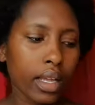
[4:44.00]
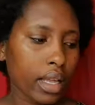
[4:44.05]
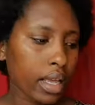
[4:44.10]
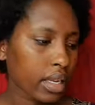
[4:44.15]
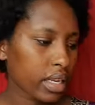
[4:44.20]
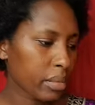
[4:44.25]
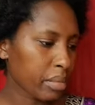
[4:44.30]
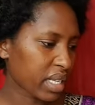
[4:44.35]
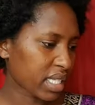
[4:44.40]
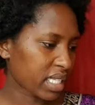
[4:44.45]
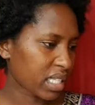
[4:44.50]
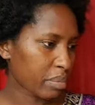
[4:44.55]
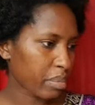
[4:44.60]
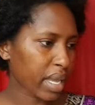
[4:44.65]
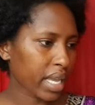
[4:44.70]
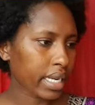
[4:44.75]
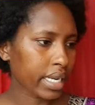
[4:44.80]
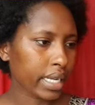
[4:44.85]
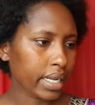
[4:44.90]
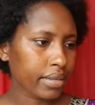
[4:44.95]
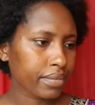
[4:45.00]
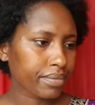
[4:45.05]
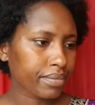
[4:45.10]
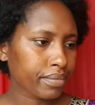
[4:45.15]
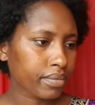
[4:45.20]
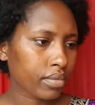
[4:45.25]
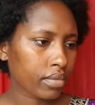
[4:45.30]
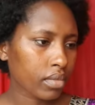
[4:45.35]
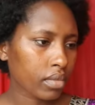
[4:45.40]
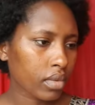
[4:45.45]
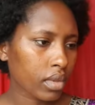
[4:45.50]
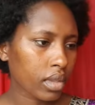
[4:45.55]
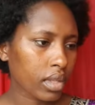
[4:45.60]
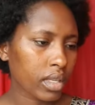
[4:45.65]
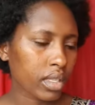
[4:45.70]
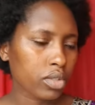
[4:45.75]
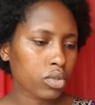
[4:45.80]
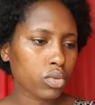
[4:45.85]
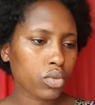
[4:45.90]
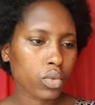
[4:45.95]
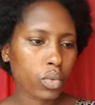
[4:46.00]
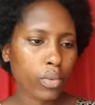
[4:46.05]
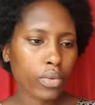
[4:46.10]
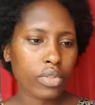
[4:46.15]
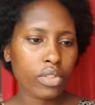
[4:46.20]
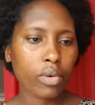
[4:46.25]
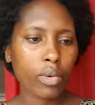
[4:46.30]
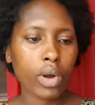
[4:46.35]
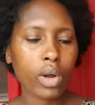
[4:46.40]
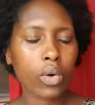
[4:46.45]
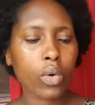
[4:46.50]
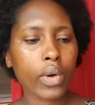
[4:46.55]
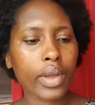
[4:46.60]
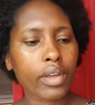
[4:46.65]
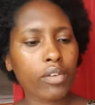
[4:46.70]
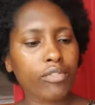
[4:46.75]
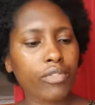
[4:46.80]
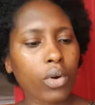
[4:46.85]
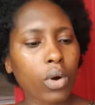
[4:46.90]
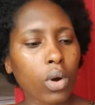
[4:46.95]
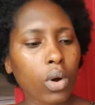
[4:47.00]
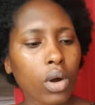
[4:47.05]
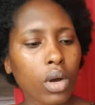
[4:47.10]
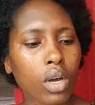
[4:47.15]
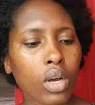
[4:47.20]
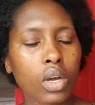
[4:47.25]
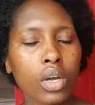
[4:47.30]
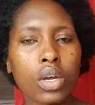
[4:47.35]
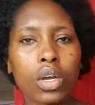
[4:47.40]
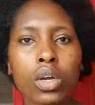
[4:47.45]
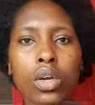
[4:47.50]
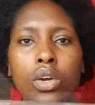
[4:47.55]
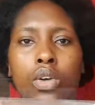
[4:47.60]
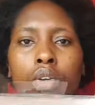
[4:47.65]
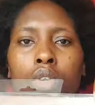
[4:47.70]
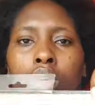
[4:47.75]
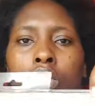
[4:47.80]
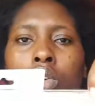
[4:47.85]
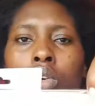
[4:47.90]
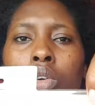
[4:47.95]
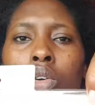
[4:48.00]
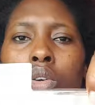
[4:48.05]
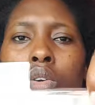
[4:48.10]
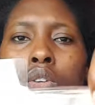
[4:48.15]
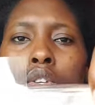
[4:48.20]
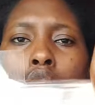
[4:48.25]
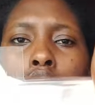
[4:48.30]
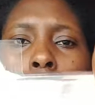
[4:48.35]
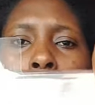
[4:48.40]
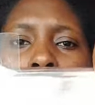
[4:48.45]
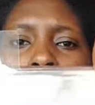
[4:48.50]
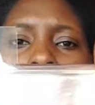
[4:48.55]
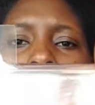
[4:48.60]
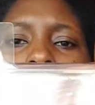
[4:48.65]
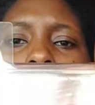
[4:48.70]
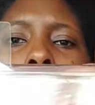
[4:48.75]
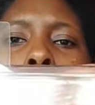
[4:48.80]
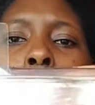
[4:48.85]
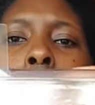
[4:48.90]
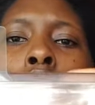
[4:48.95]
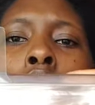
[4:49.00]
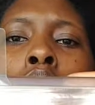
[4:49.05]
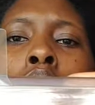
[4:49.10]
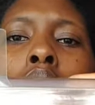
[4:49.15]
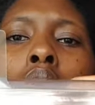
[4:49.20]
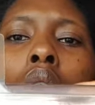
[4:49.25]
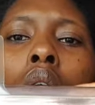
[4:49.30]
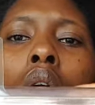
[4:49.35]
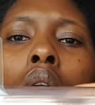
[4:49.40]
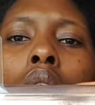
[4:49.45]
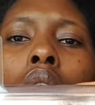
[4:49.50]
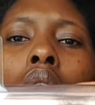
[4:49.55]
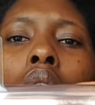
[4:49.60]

Hii nimezipenda. These, they were going for 24 euro.